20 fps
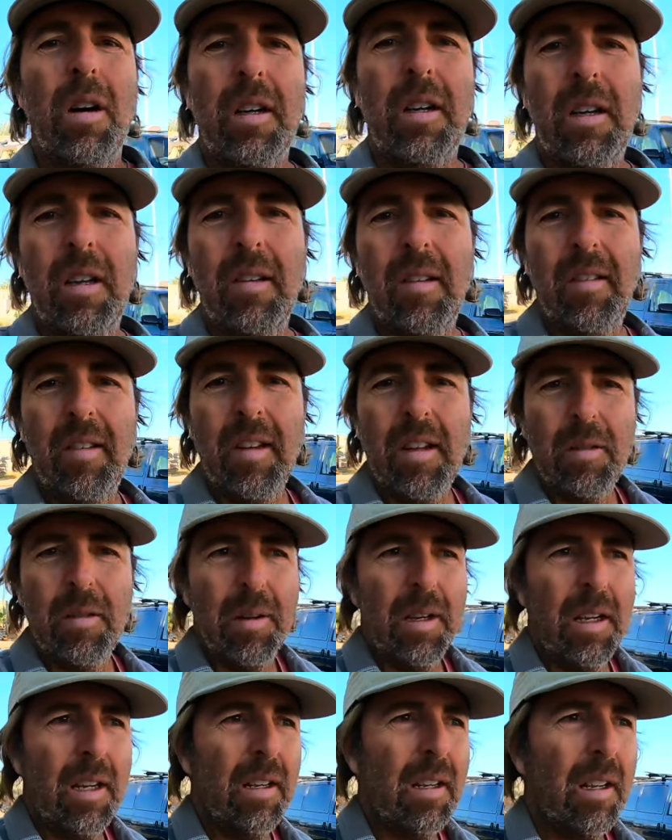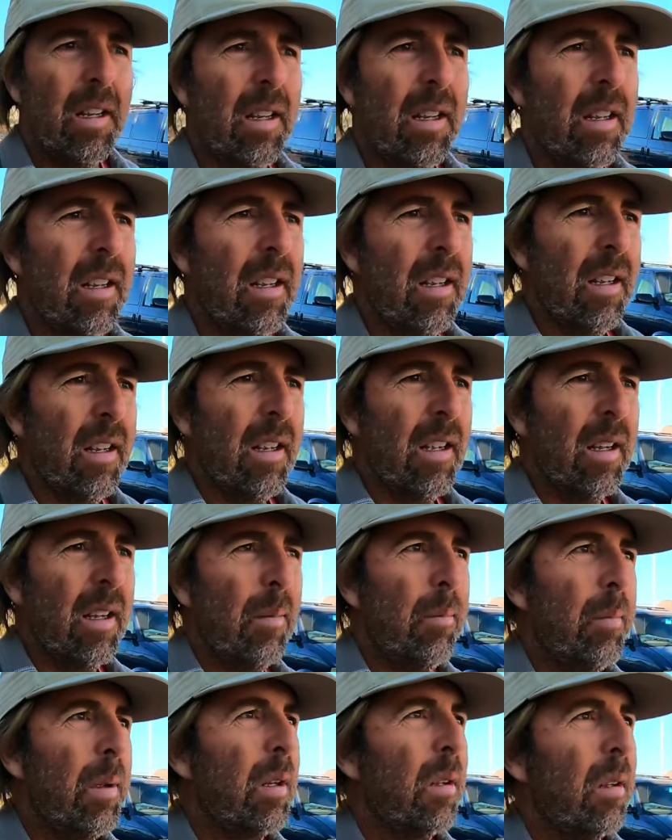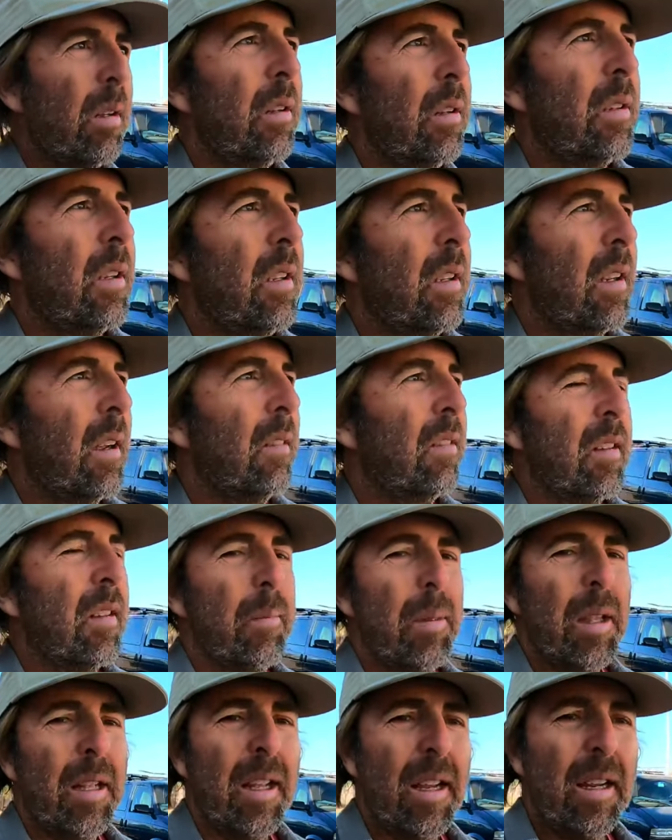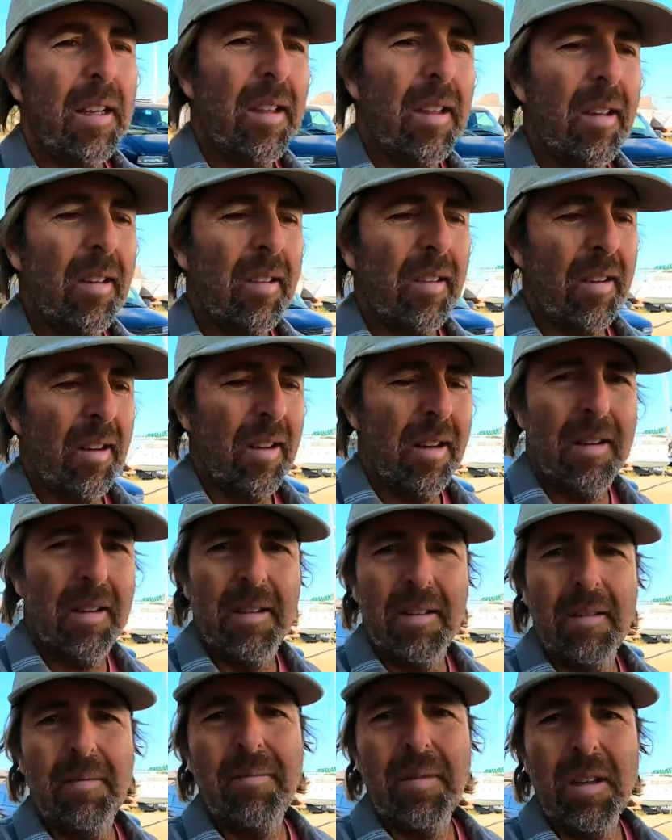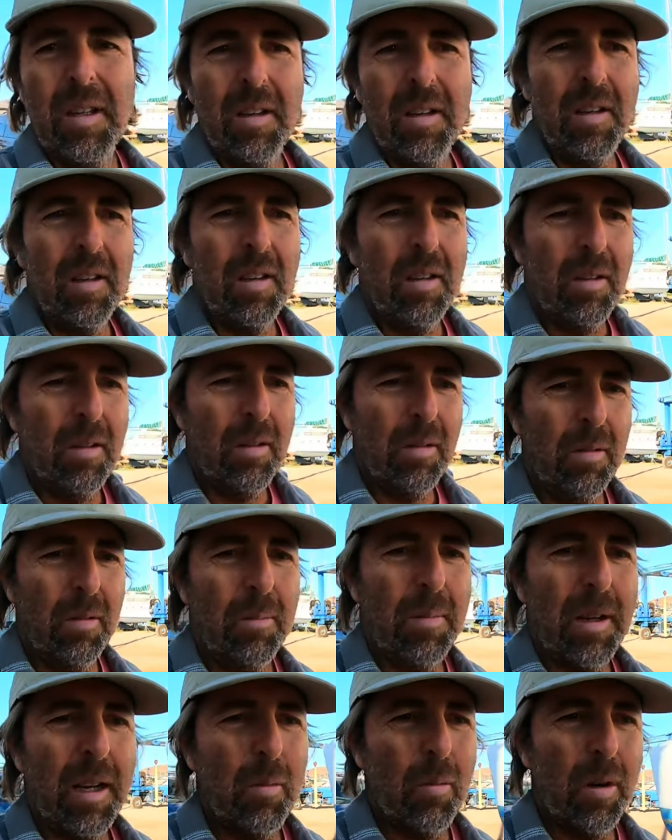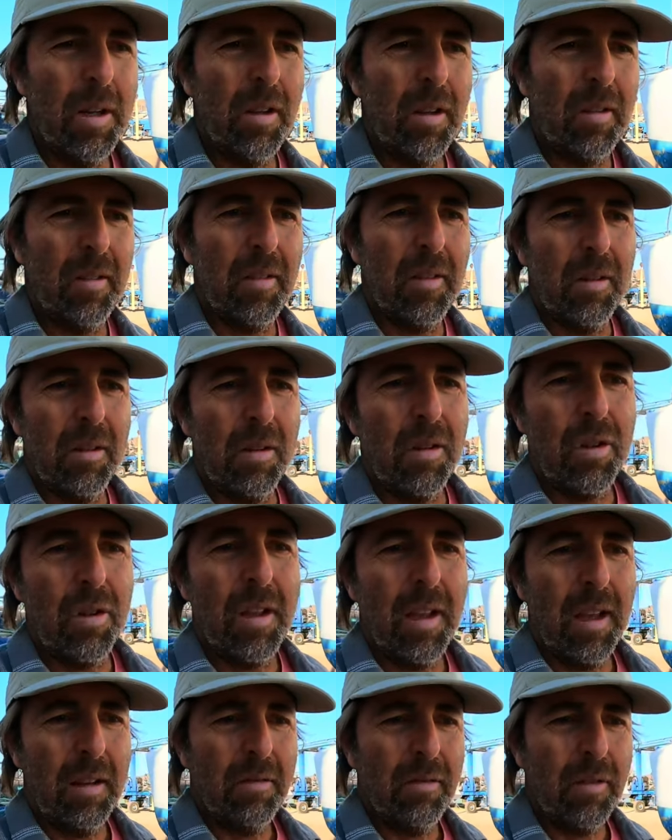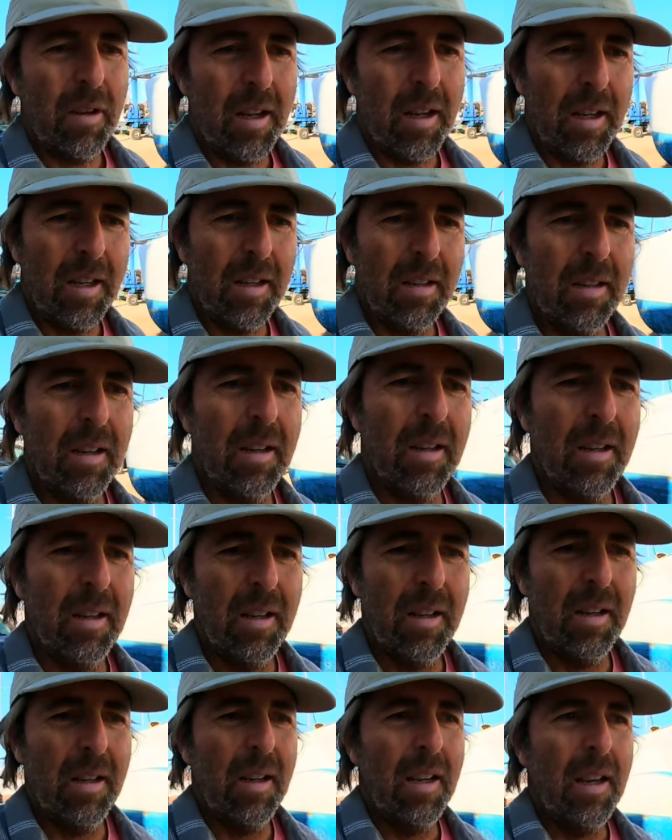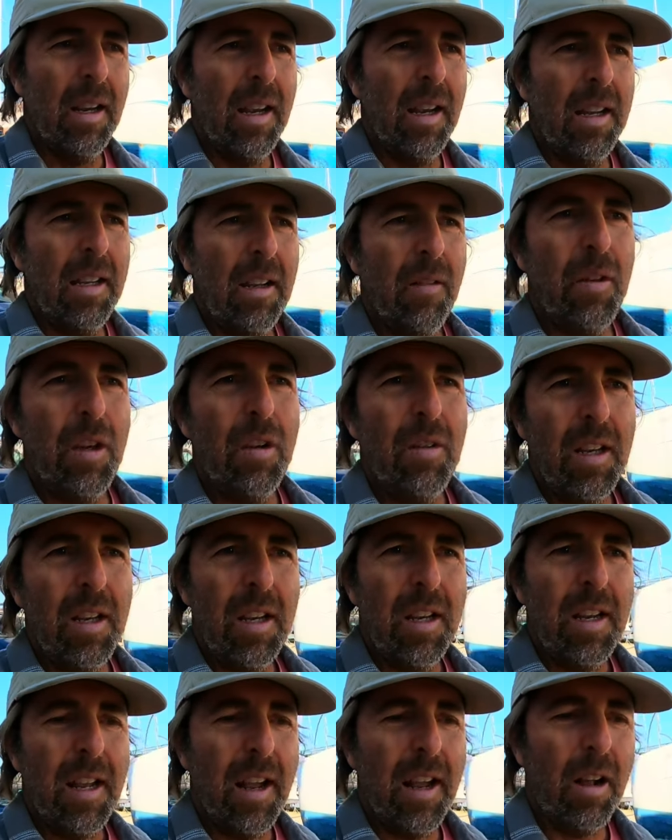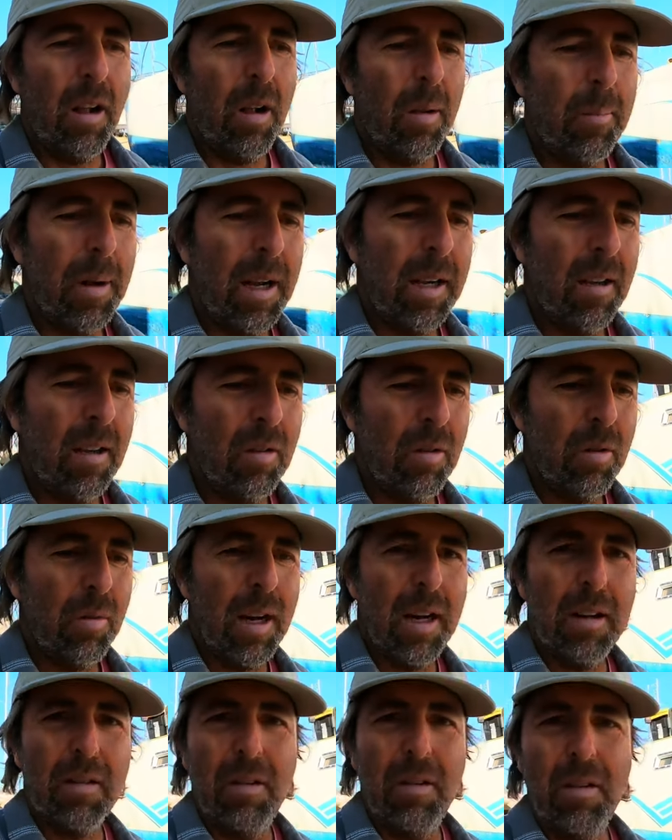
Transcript: considering a build of something like this, you might want to search and find. And if you need help, I can direct